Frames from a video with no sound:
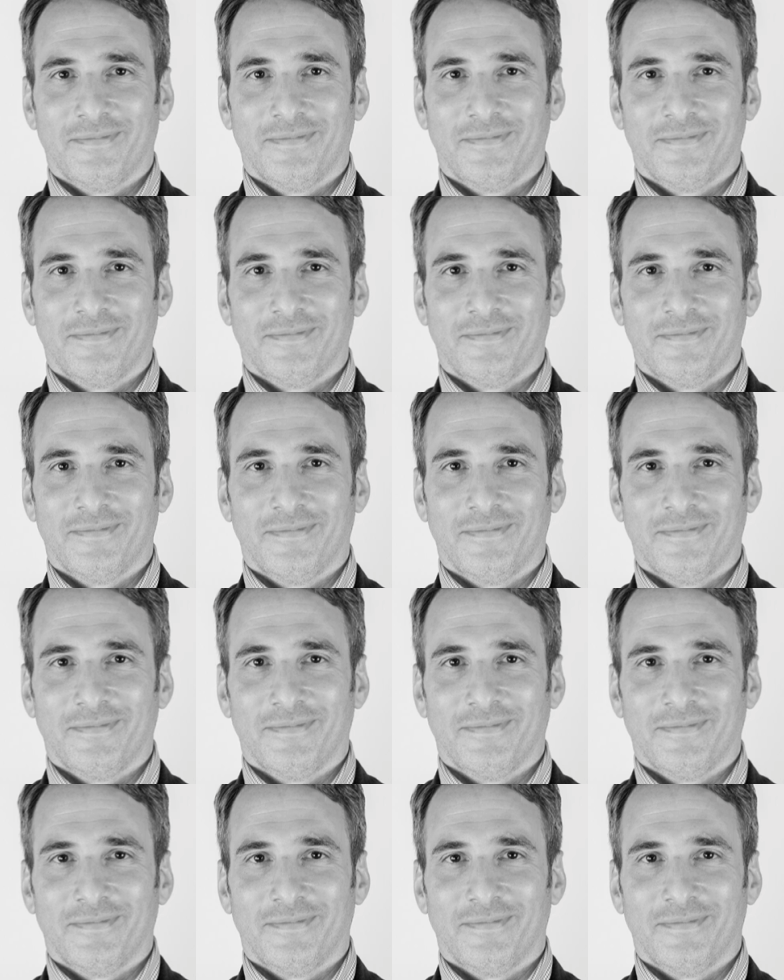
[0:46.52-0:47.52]

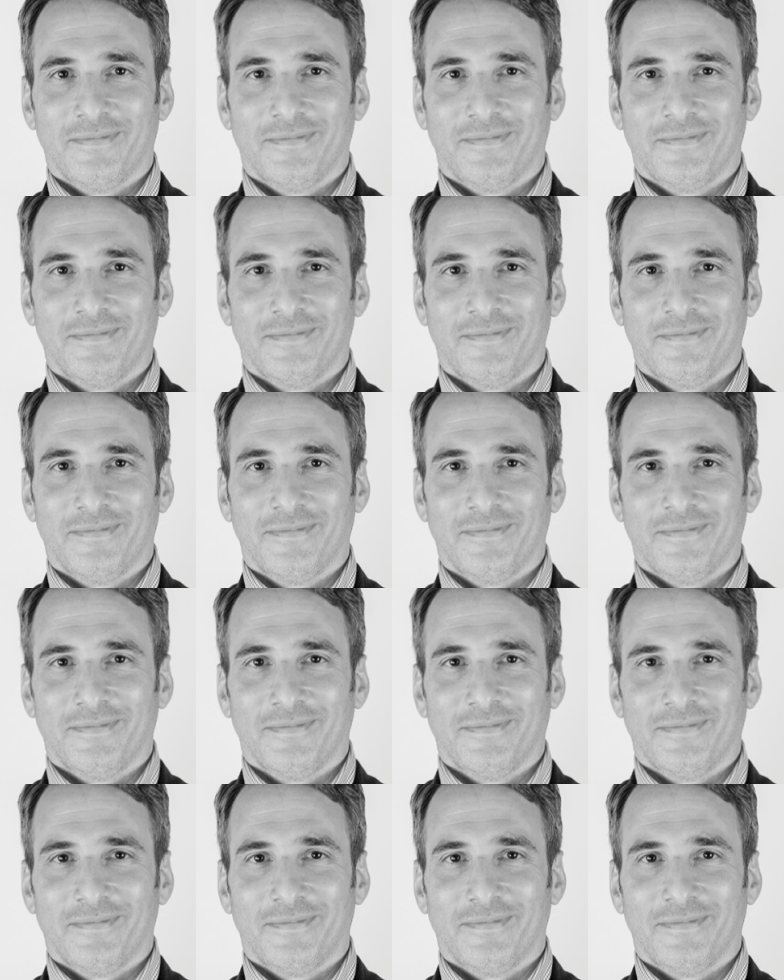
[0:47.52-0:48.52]

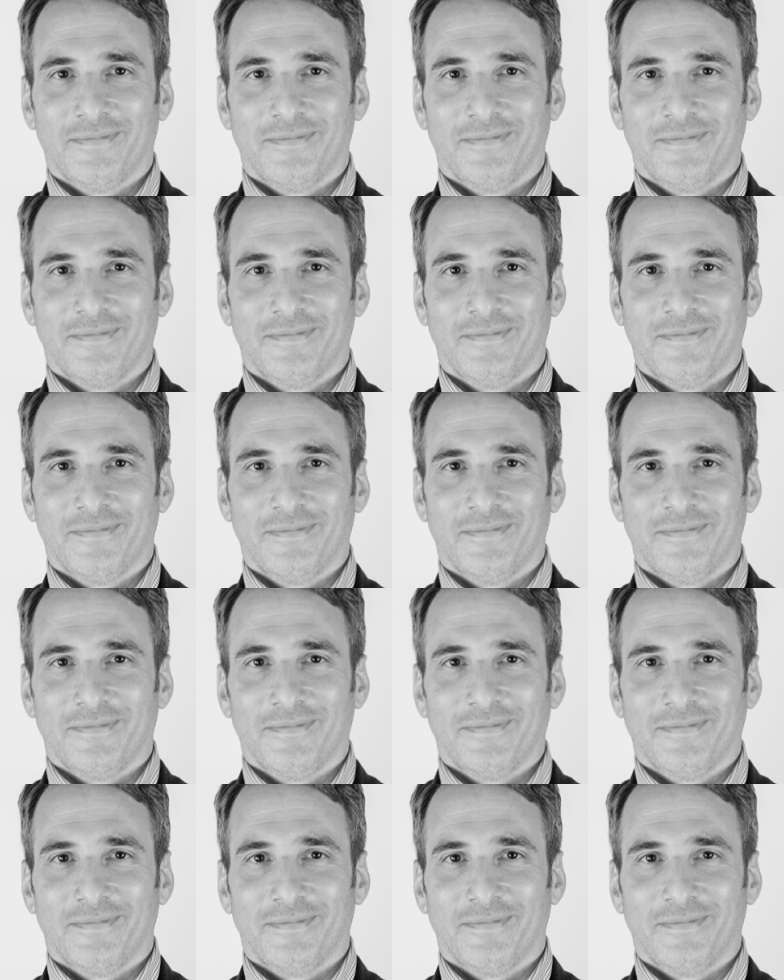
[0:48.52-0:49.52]

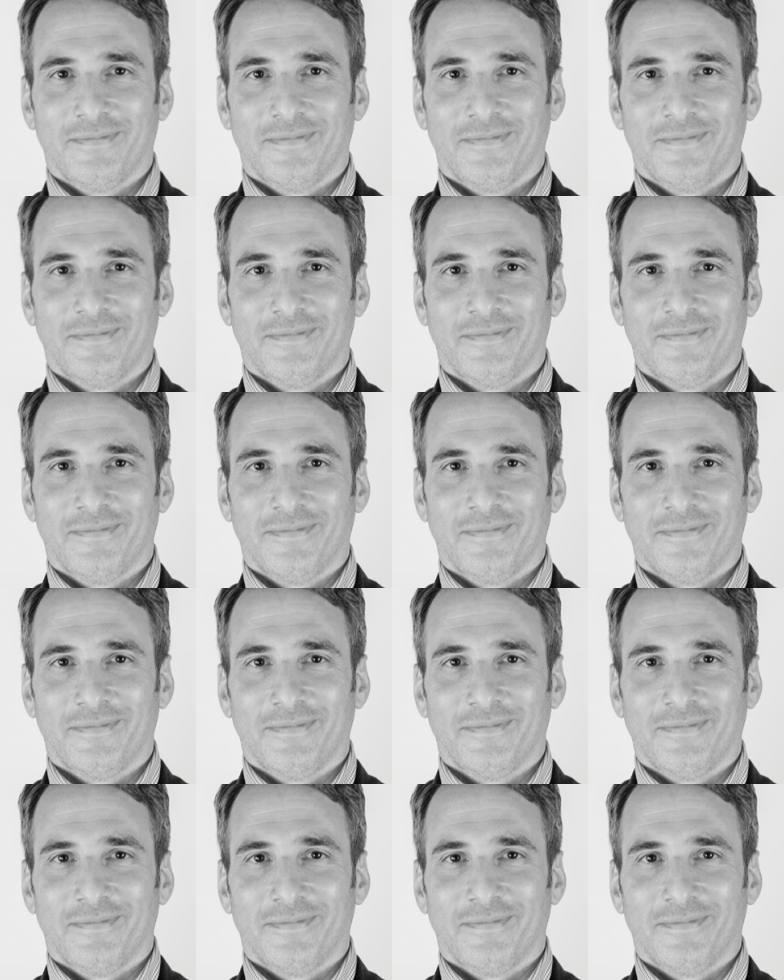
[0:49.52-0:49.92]
(no lip movement)